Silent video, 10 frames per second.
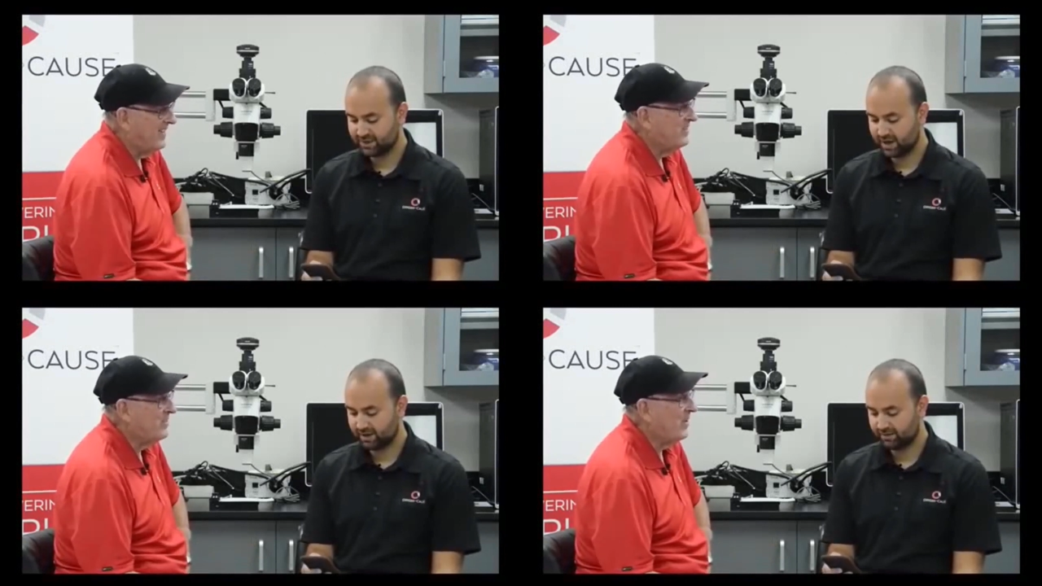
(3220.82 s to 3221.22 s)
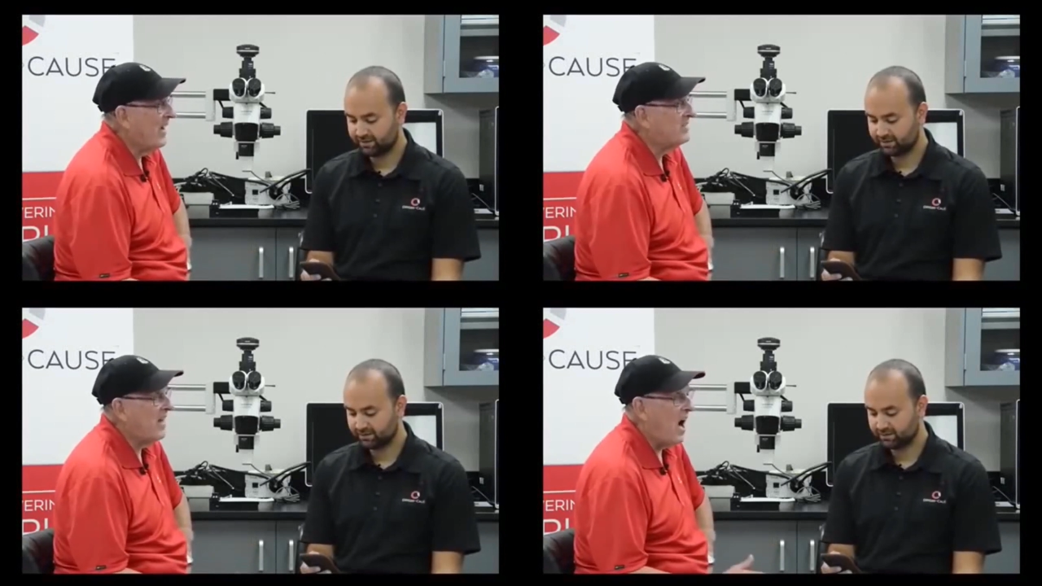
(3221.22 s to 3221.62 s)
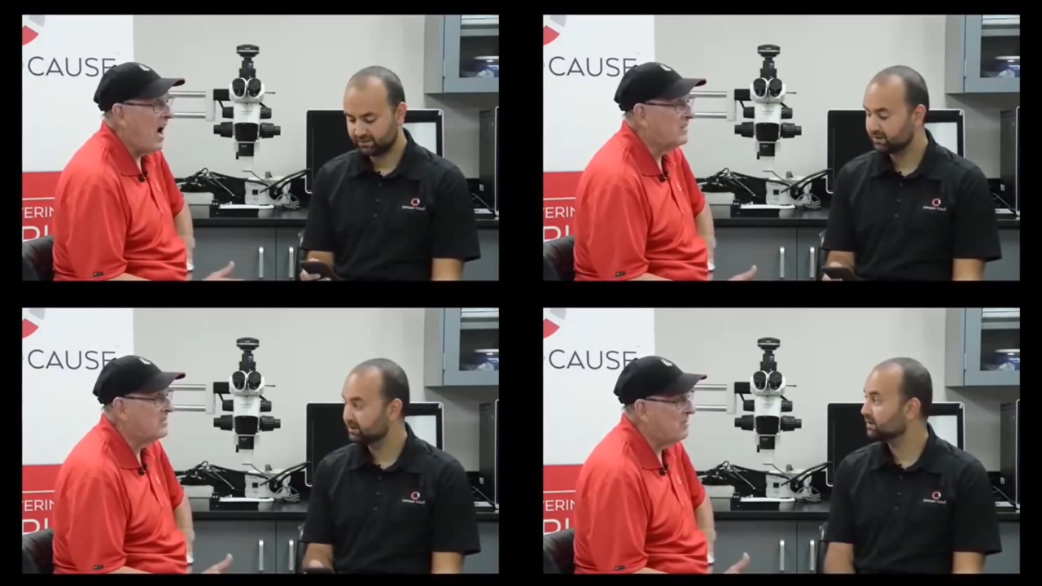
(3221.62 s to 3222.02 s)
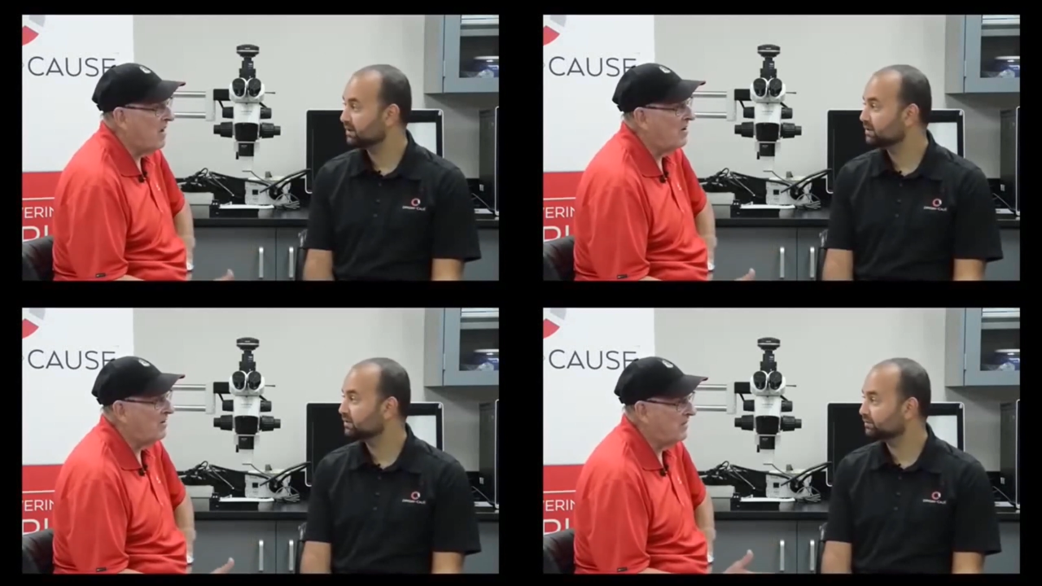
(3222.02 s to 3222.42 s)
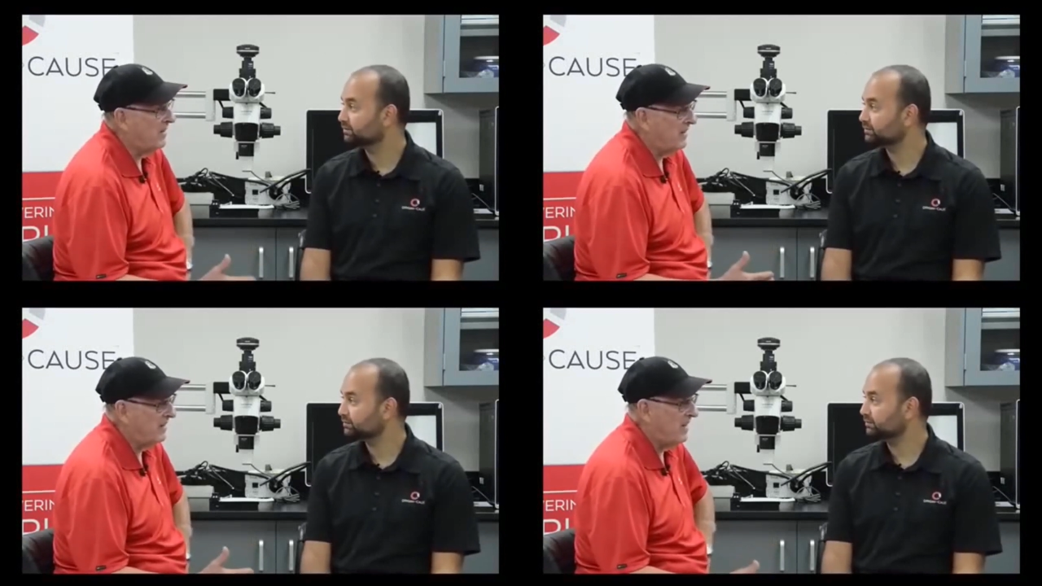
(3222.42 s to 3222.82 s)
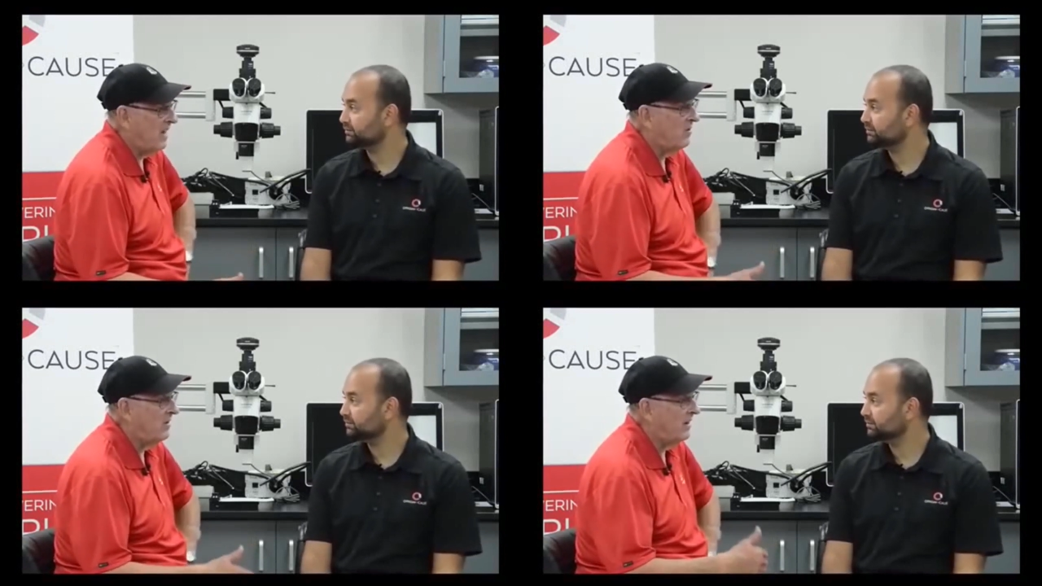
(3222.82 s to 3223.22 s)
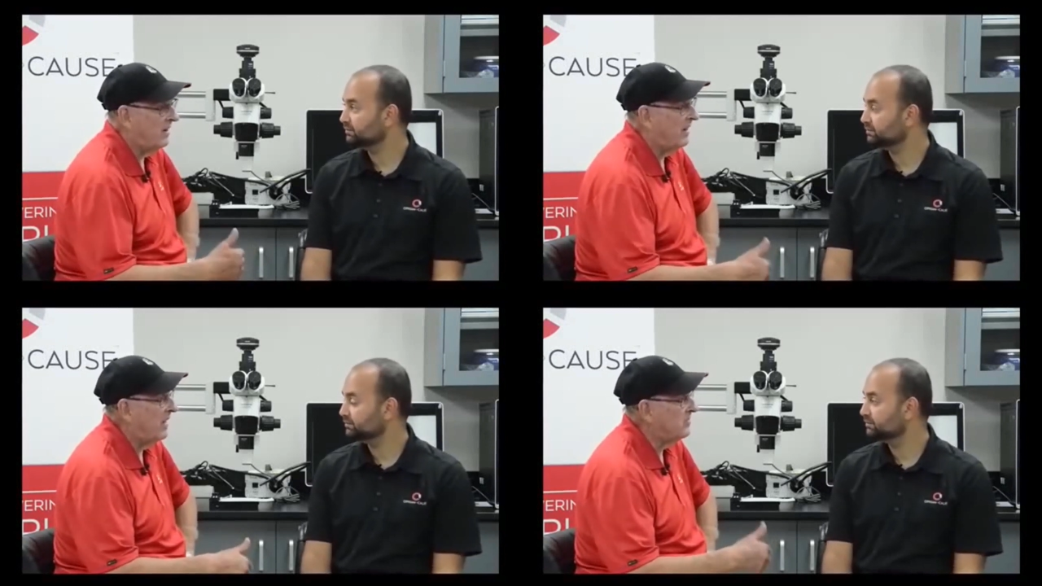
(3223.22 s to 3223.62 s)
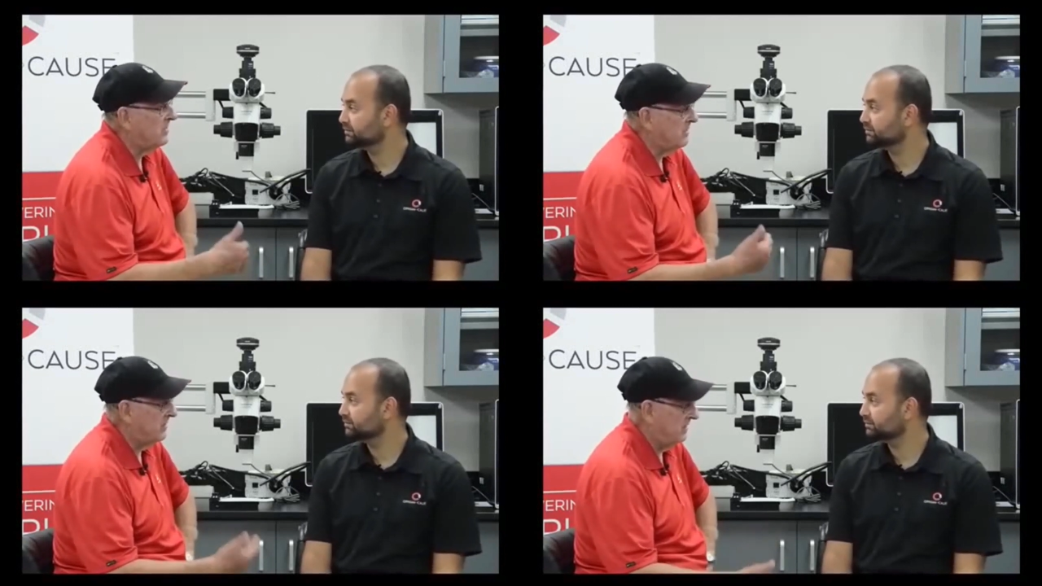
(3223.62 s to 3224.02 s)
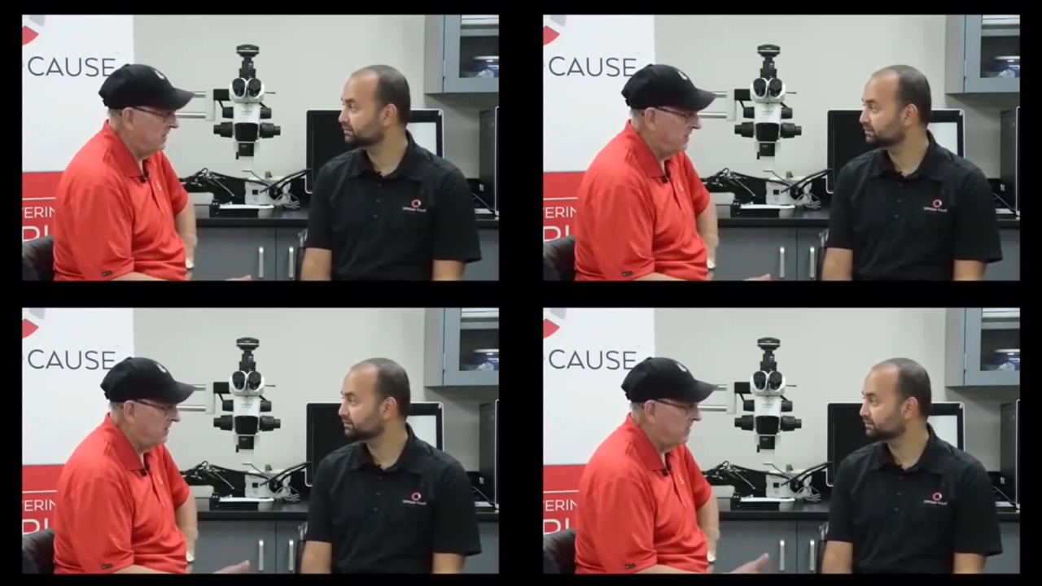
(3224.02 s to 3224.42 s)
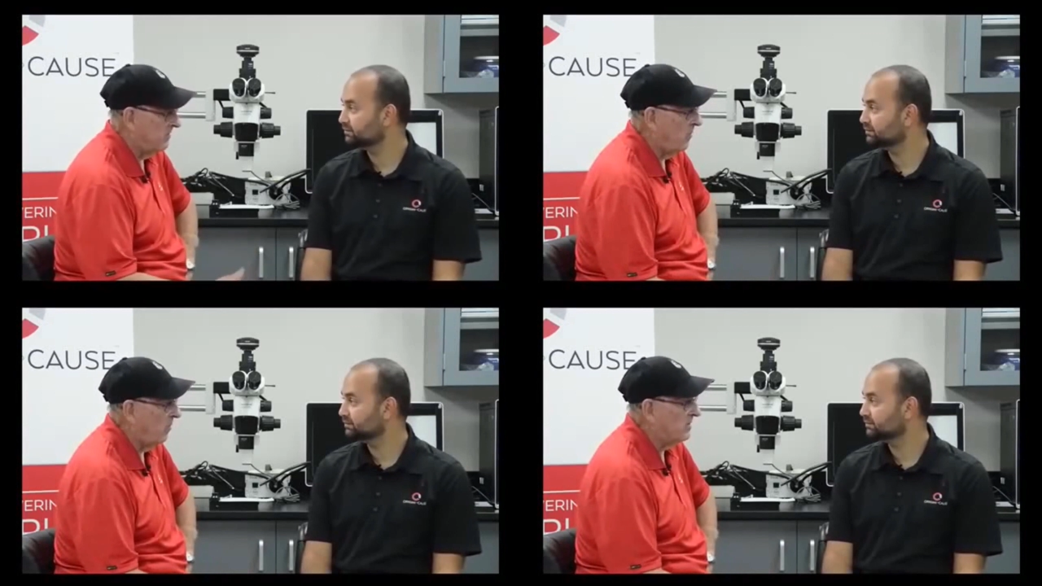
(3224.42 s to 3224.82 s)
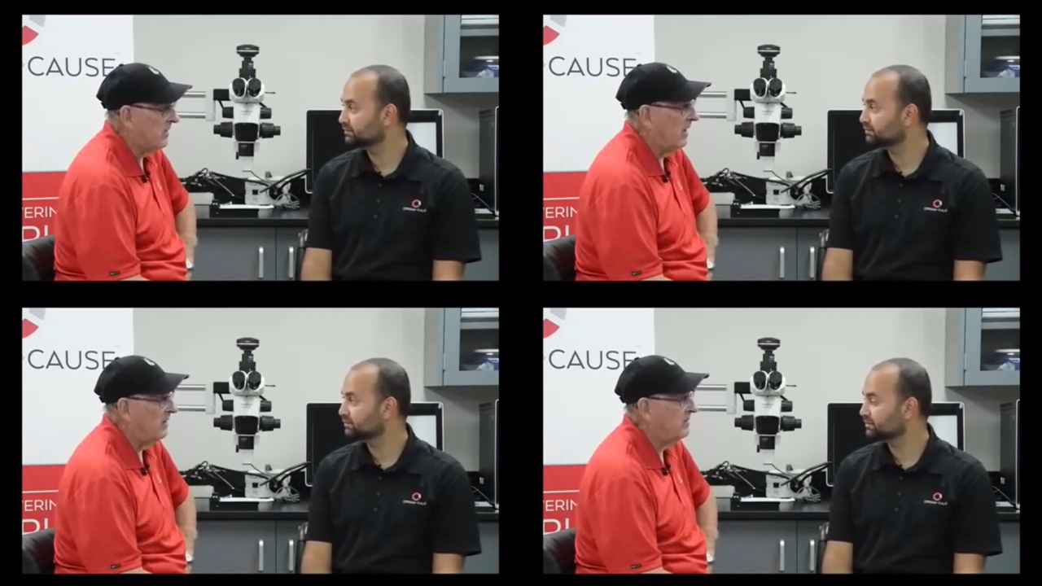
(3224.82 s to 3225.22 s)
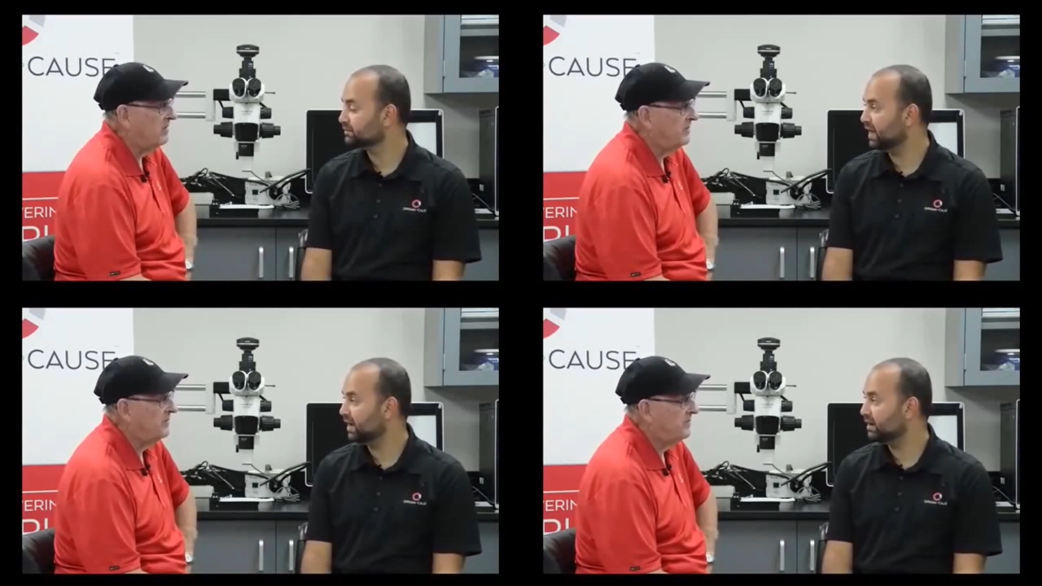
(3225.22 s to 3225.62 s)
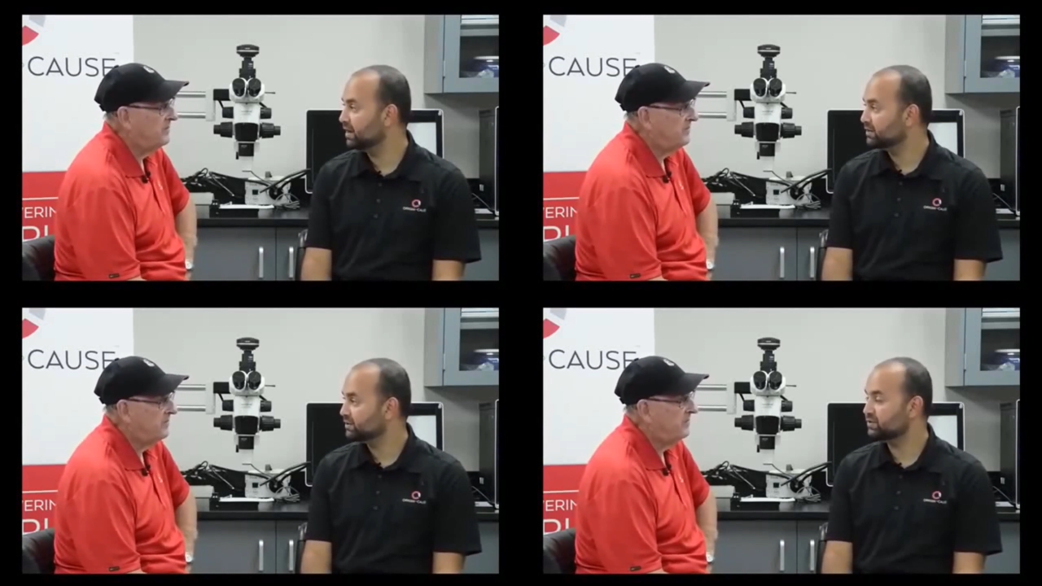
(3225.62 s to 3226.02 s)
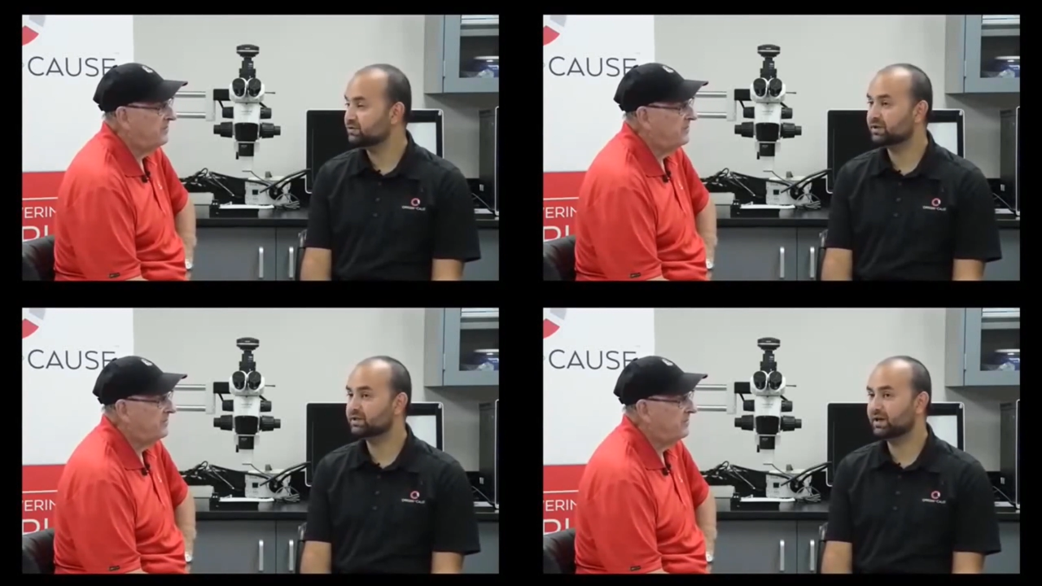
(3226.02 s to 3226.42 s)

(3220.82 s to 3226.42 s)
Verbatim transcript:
Speaker 1: yeah. So that's the highest amount of accelerant indication that that uh, smoke has had.
Speaker 2: Yeah. So you can